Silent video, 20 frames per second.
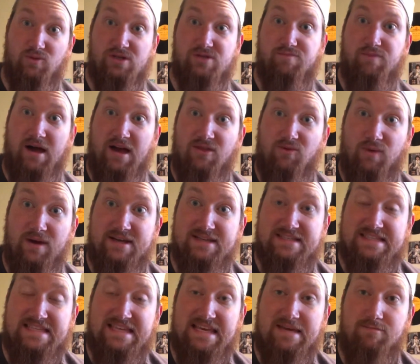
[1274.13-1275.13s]
which, by the way,
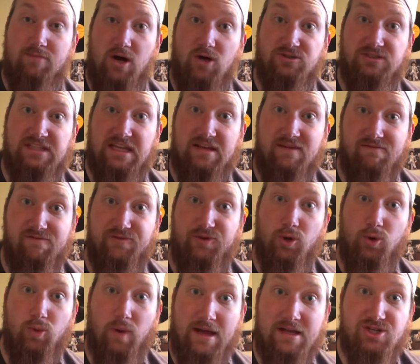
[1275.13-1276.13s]
is the most
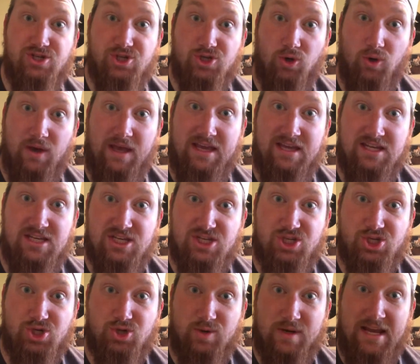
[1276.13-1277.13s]
influential
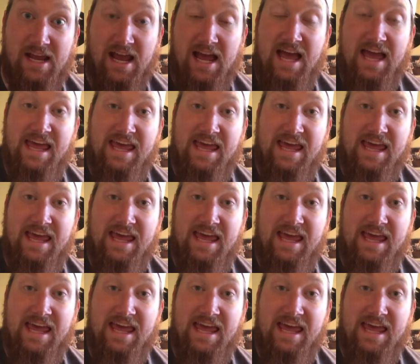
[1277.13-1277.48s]
industry